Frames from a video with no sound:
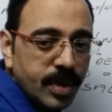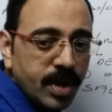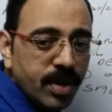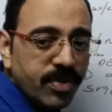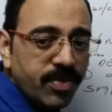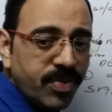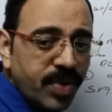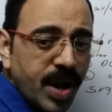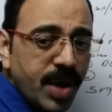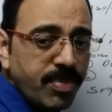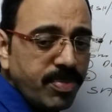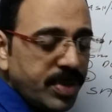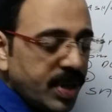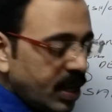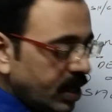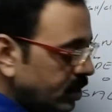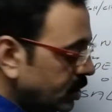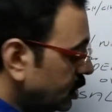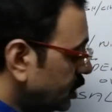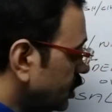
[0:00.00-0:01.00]
From
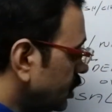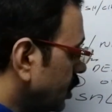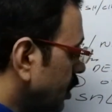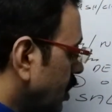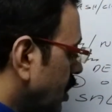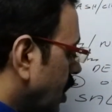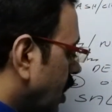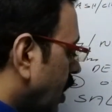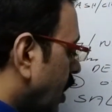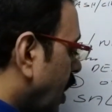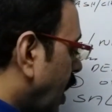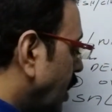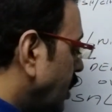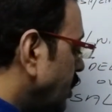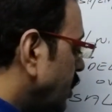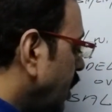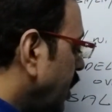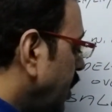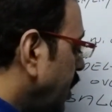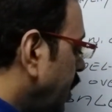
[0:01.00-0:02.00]
this,
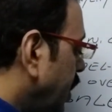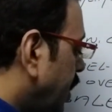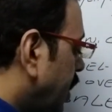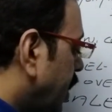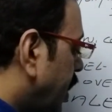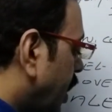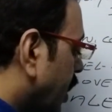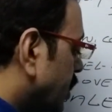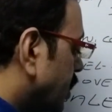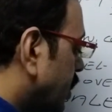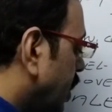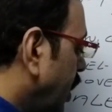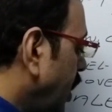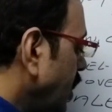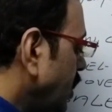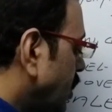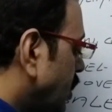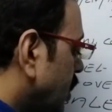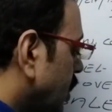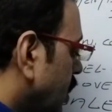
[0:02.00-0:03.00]
consignee deducts
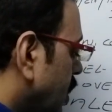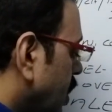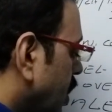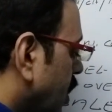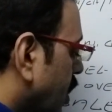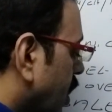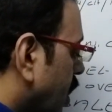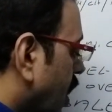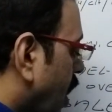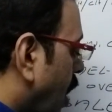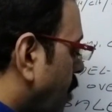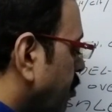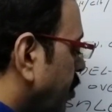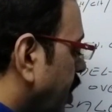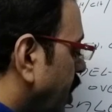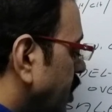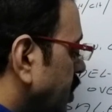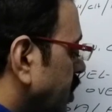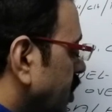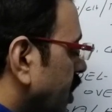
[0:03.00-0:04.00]
his
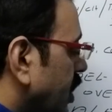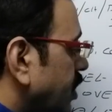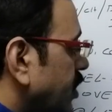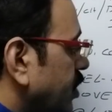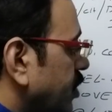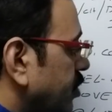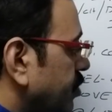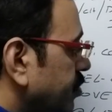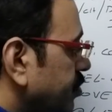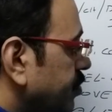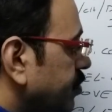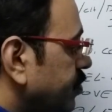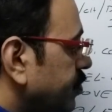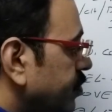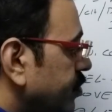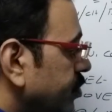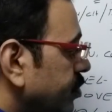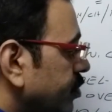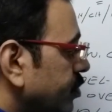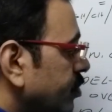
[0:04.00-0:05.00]
commission.
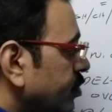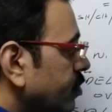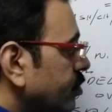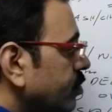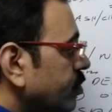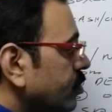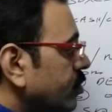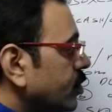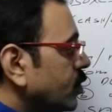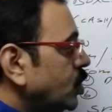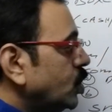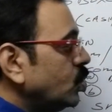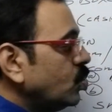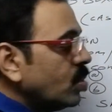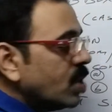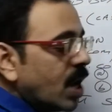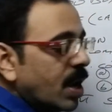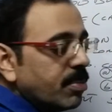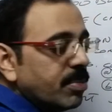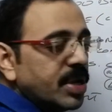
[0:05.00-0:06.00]
Two
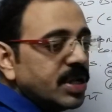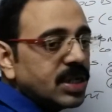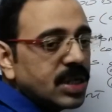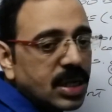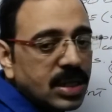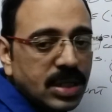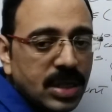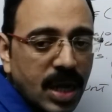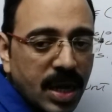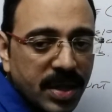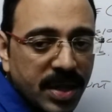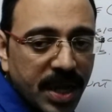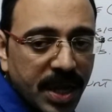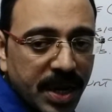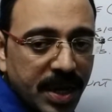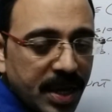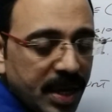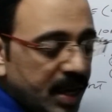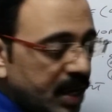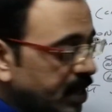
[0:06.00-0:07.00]
commissions are there
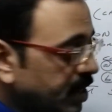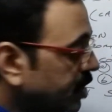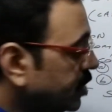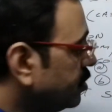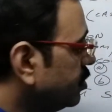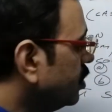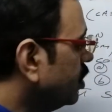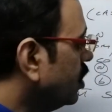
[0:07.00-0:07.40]
here.